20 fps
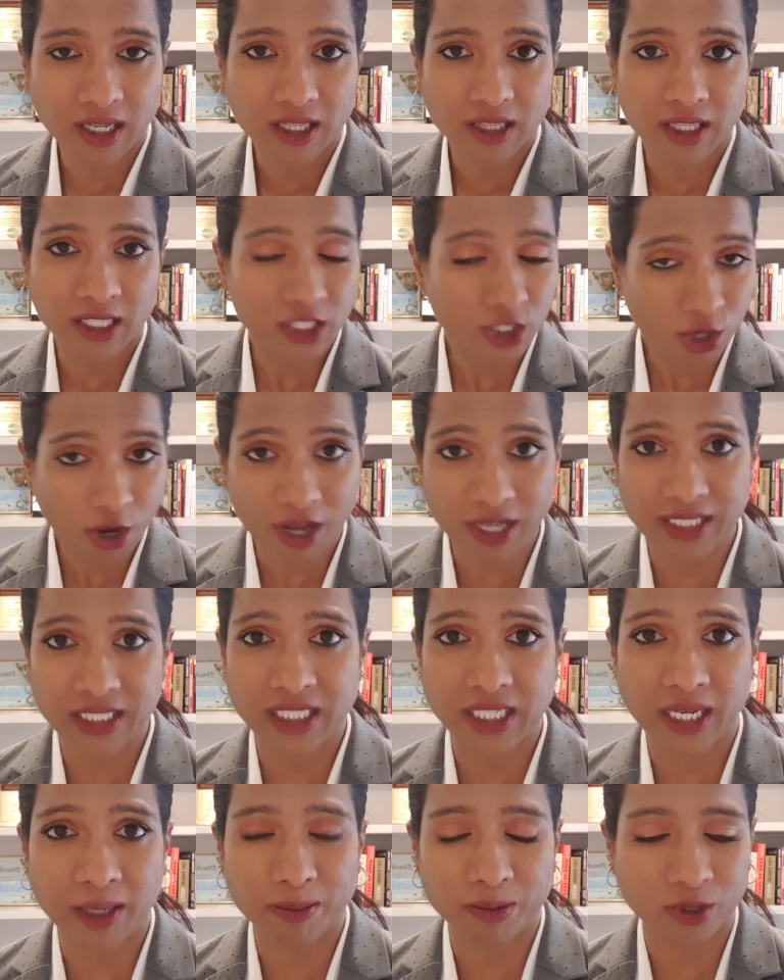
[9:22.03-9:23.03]
this
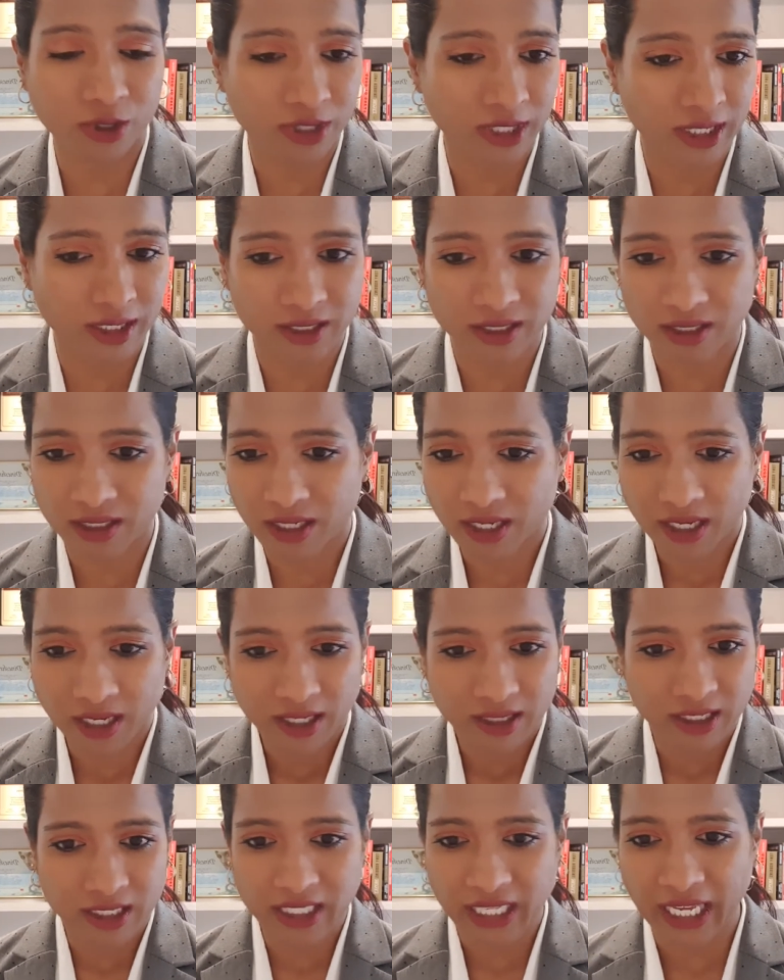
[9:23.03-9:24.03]
concept or this
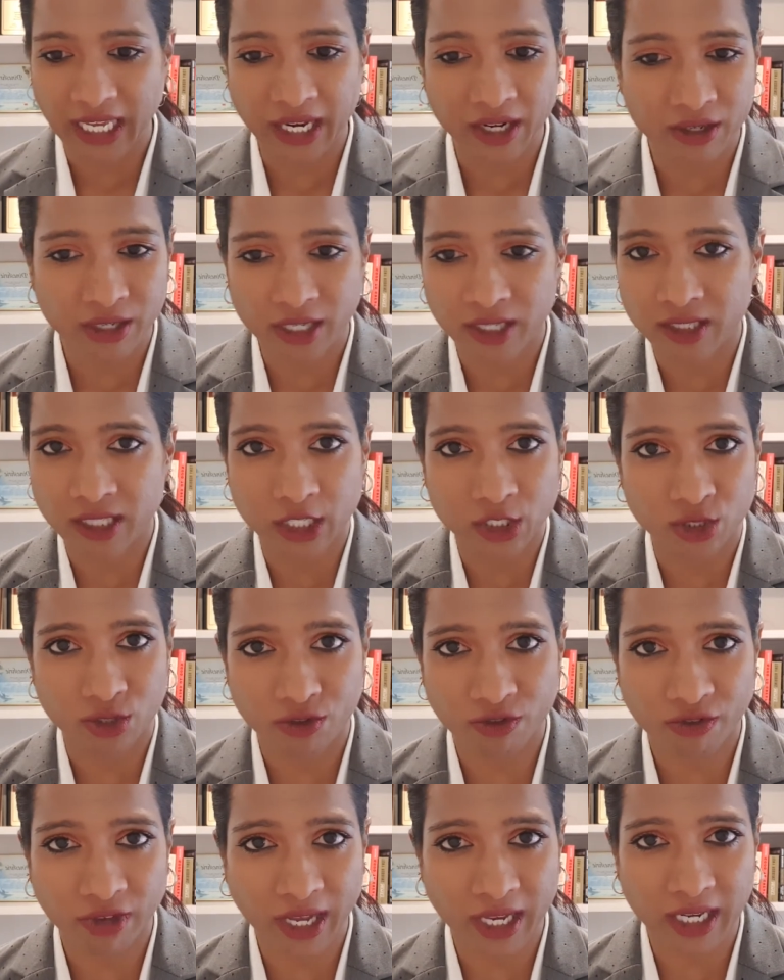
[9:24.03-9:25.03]
area that you're
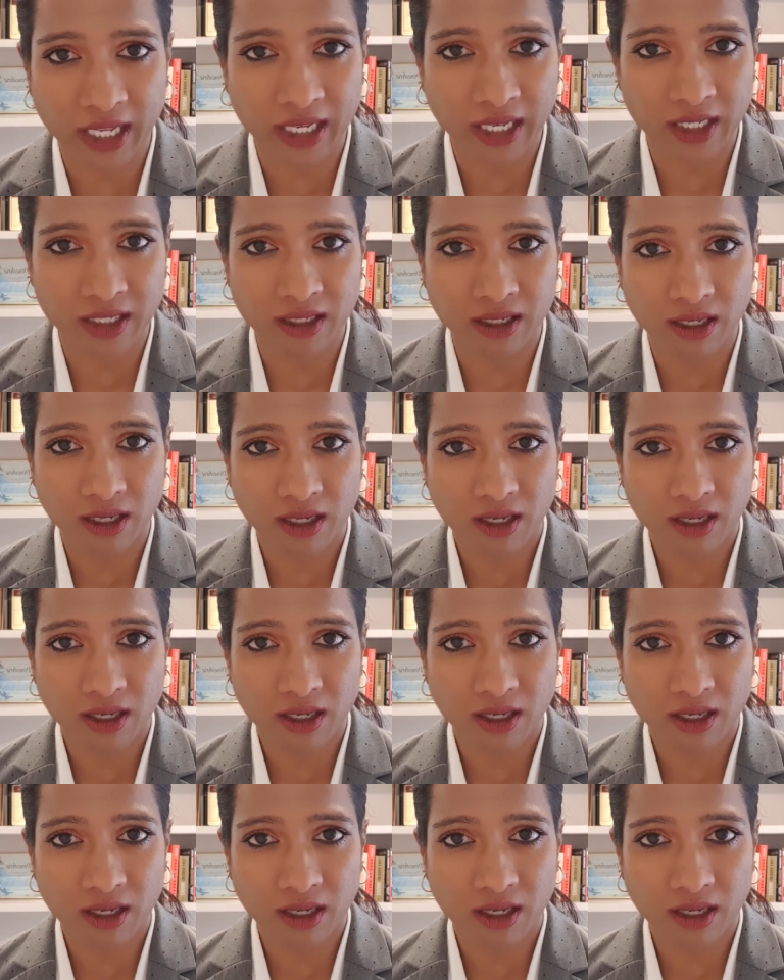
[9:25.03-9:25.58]
failing in?